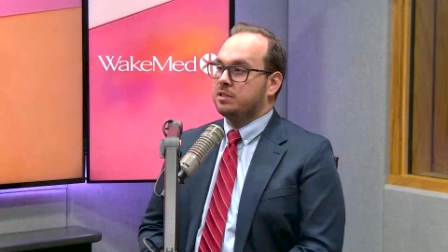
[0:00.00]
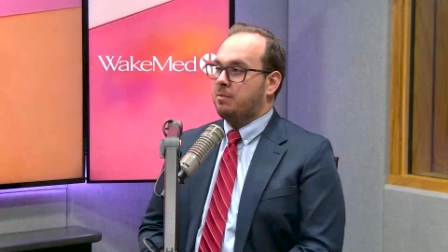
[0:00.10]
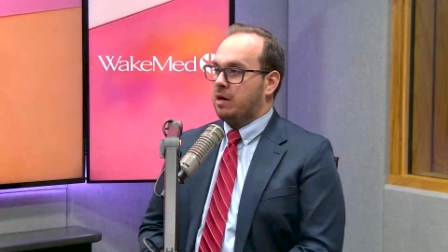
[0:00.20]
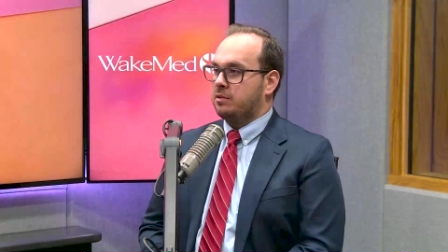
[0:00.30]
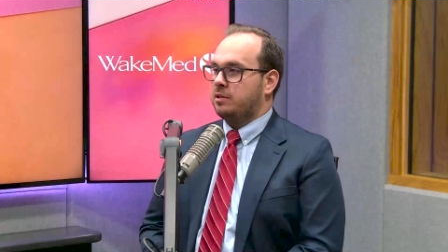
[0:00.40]
is
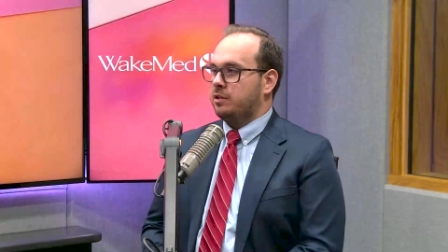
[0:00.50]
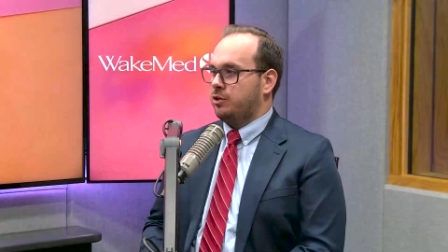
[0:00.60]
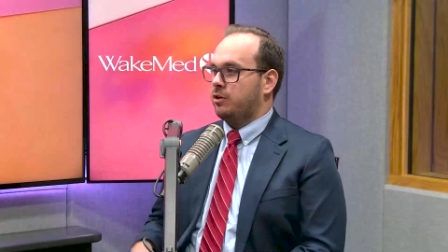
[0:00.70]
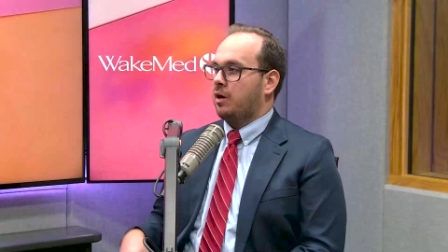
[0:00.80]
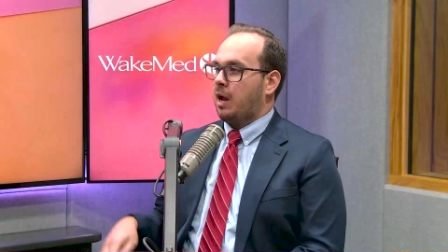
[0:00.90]
mounted,
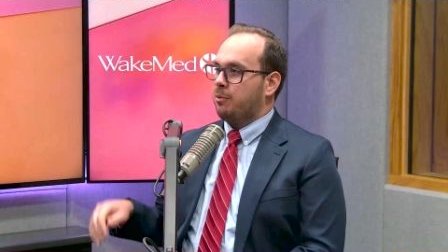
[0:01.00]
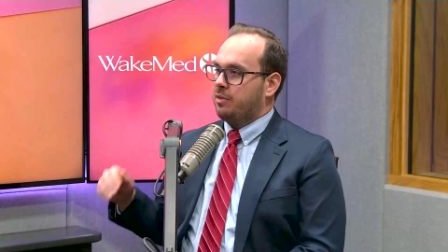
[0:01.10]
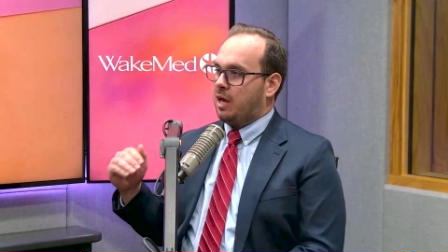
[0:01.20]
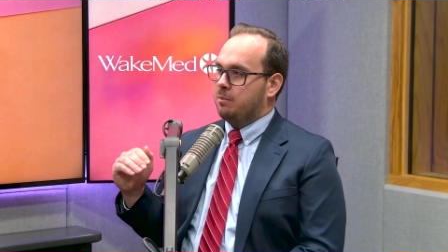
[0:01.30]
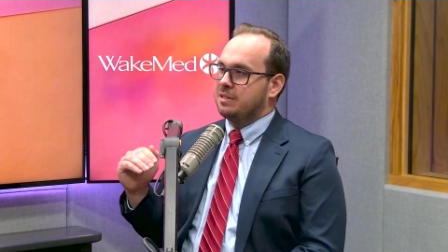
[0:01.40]
your
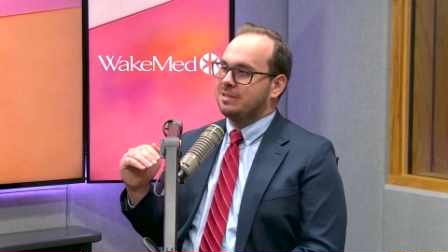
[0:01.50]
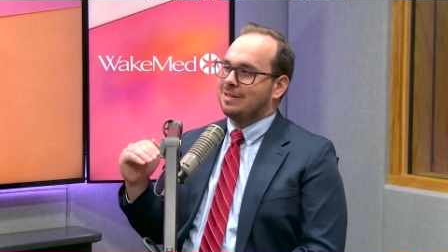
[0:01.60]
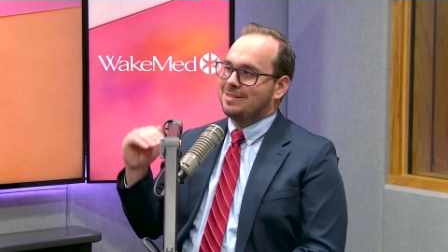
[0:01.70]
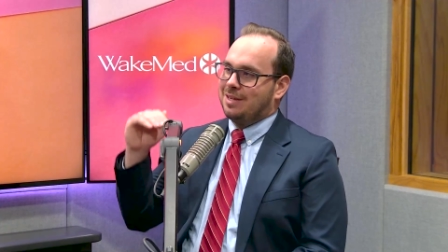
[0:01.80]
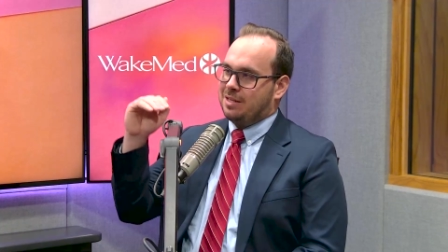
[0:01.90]
hypothalamus
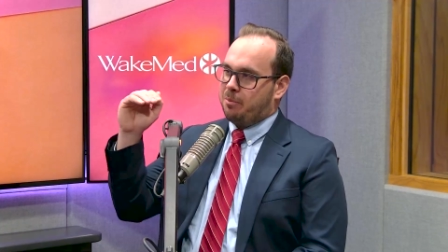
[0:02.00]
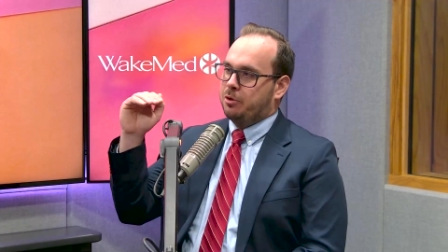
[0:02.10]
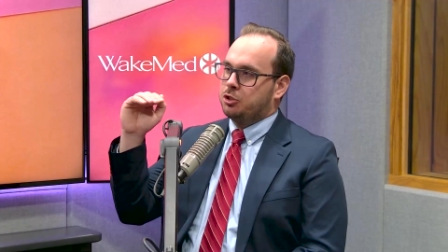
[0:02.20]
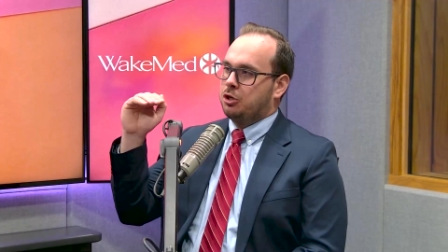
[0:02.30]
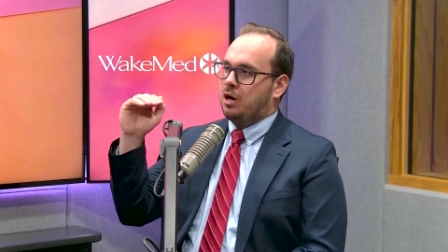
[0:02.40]
sets that
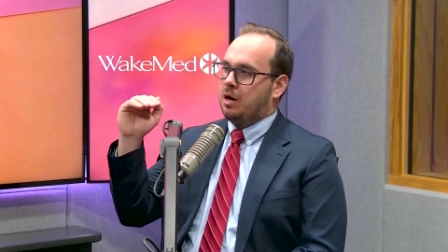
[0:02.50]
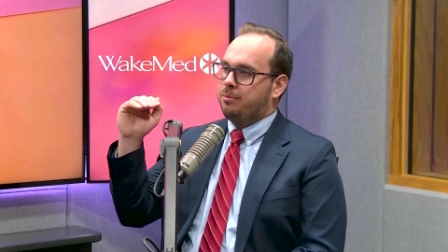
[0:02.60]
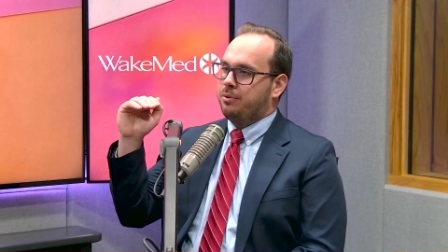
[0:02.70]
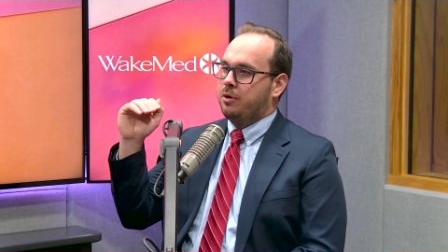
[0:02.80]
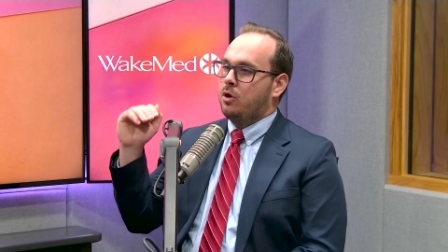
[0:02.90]
temperature up.